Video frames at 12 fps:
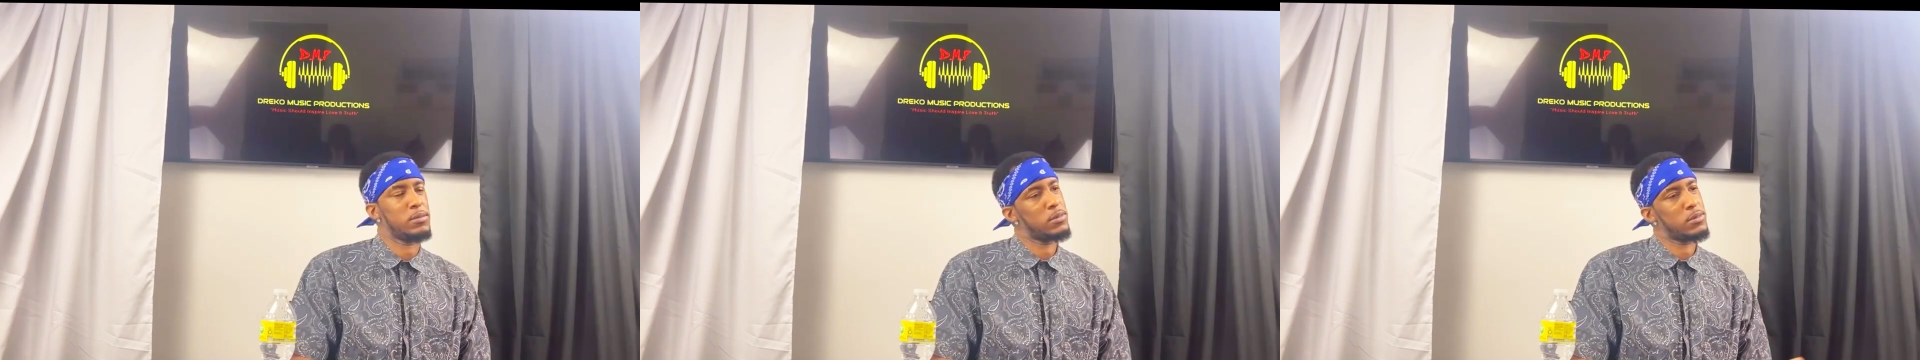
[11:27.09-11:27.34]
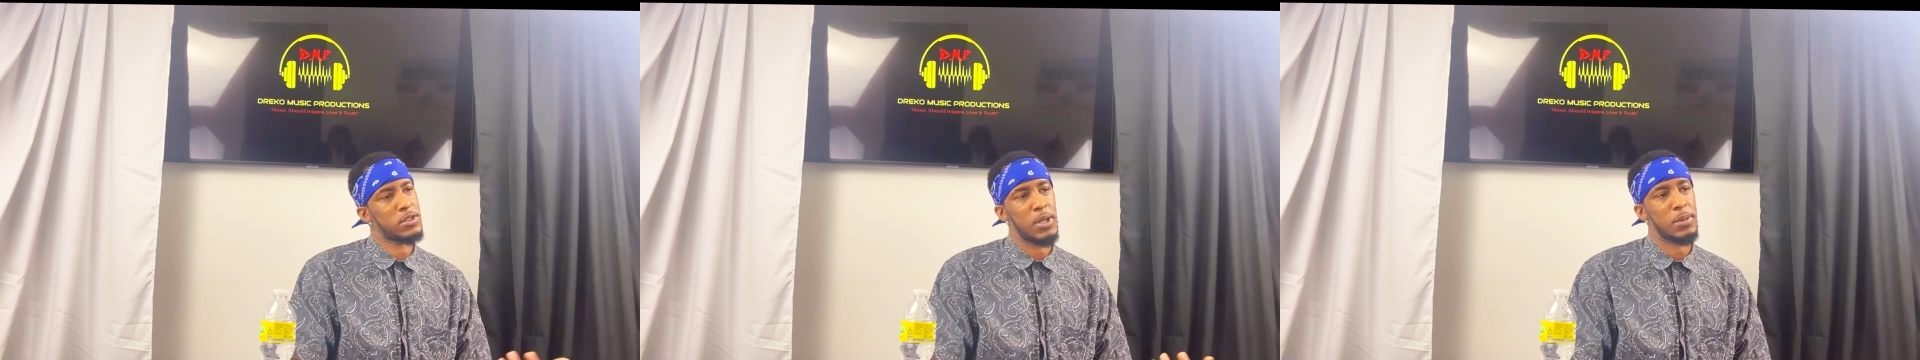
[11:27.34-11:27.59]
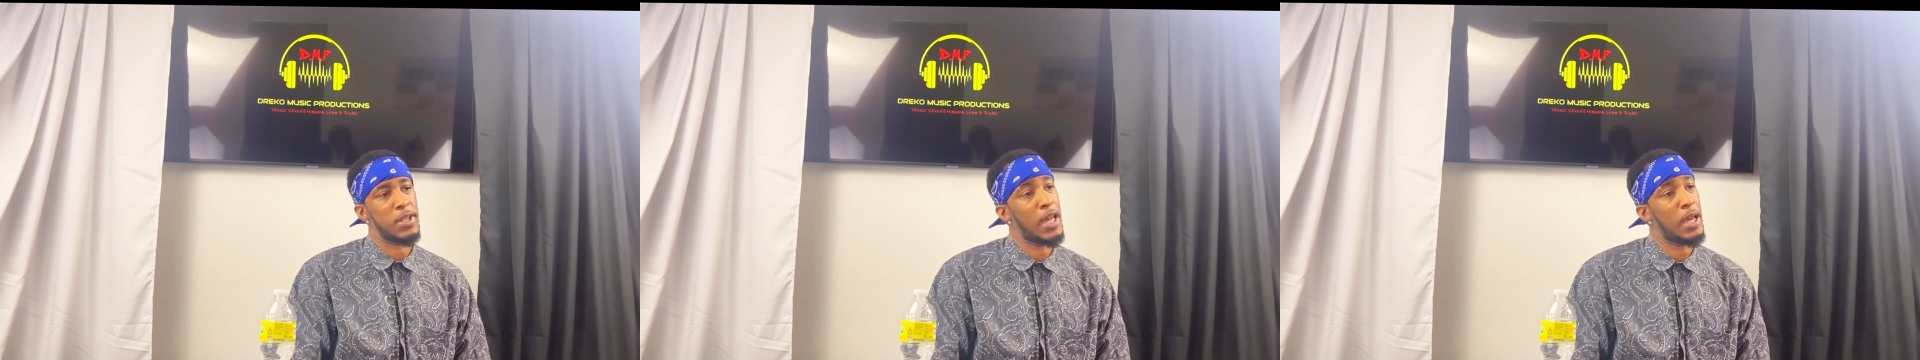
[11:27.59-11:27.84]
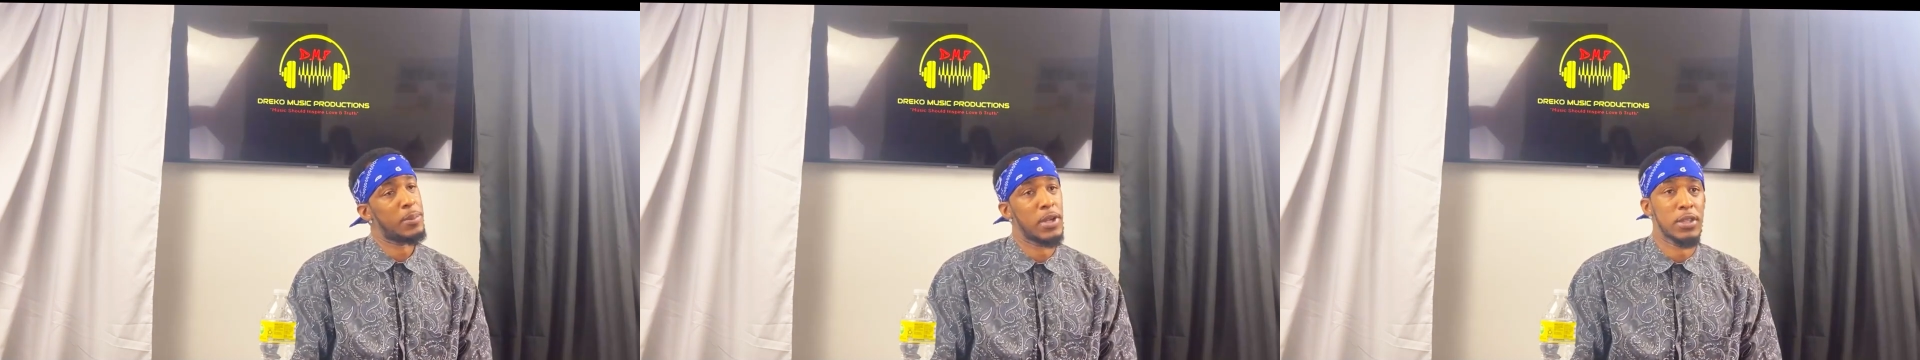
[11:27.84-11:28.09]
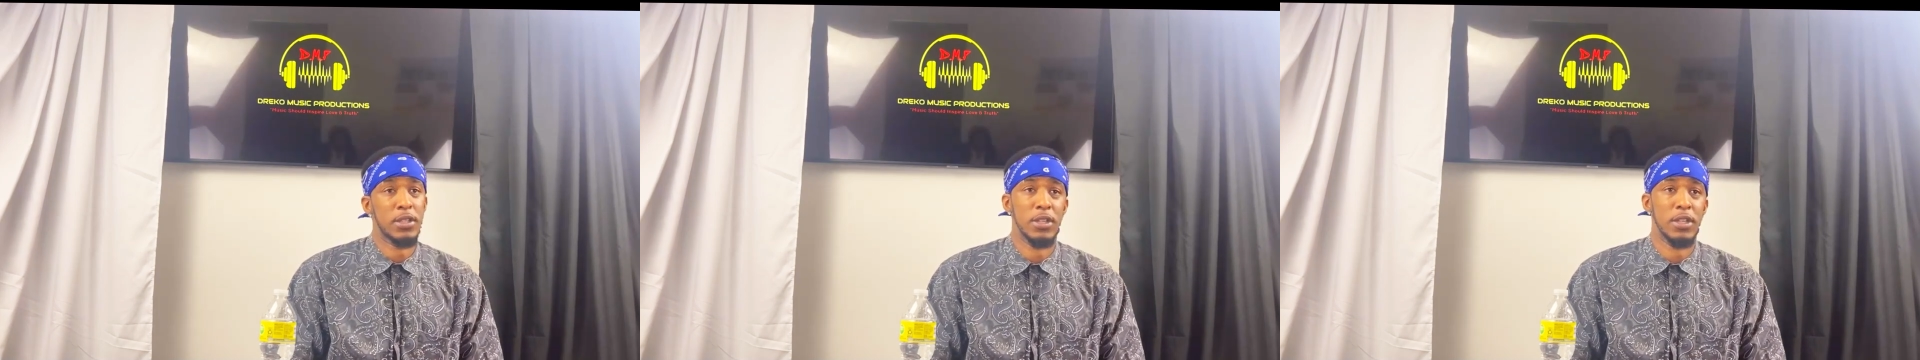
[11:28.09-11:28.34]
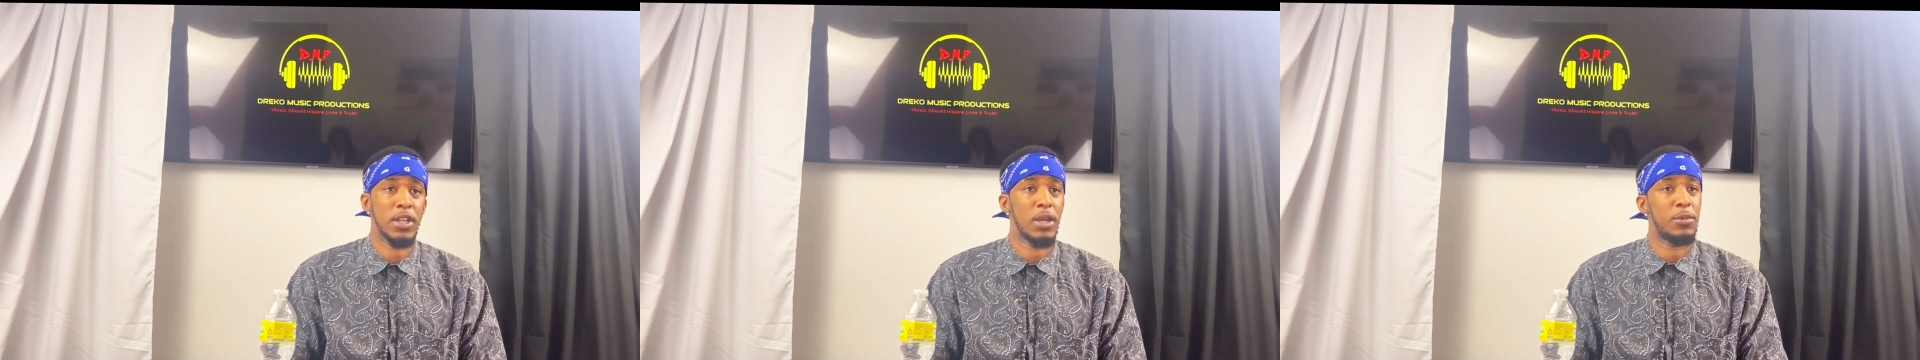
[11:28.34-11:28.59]
Something happened out there the
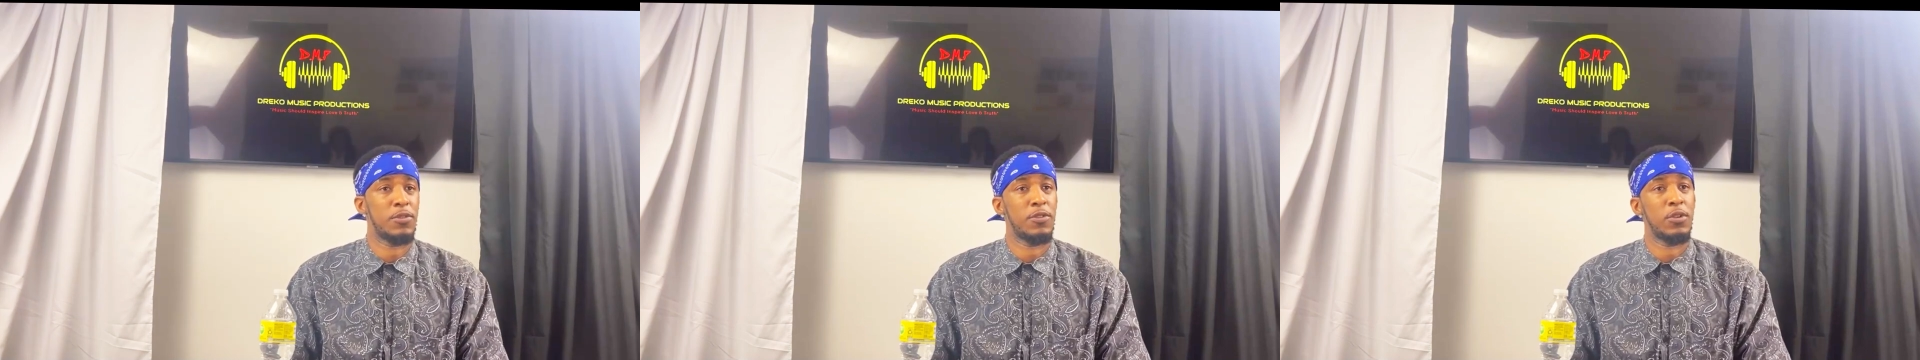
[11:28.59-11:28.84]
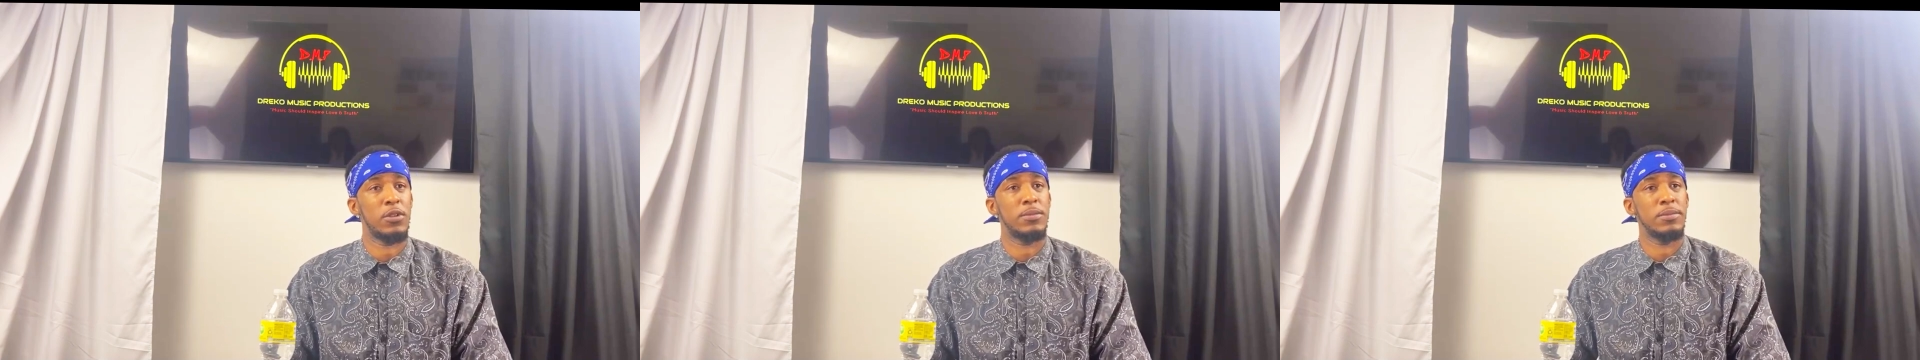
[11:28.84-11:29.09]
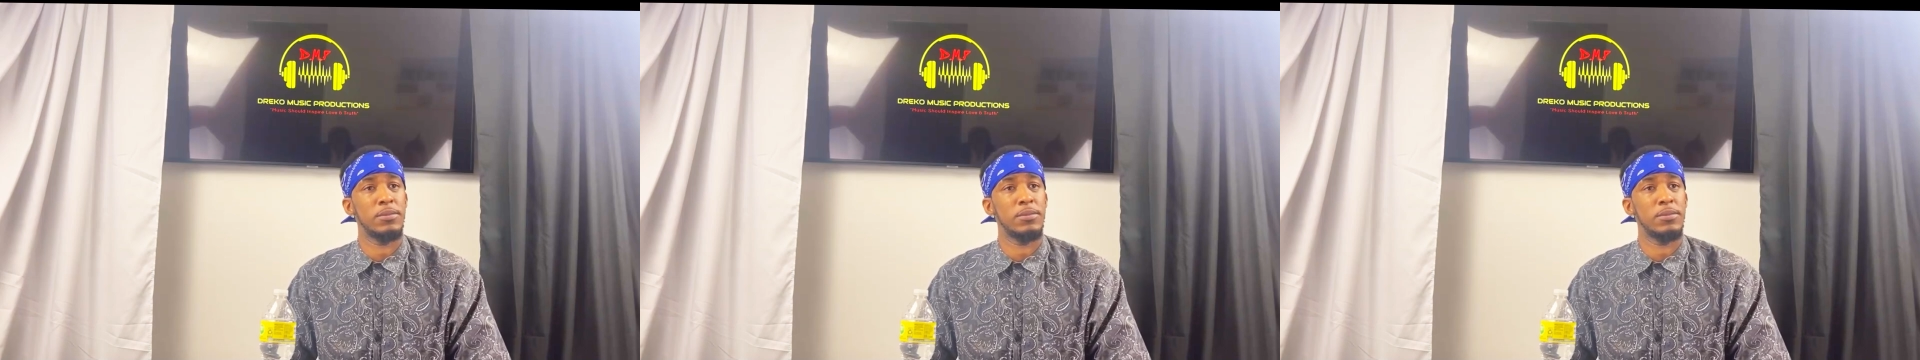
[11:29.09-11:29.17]
day before.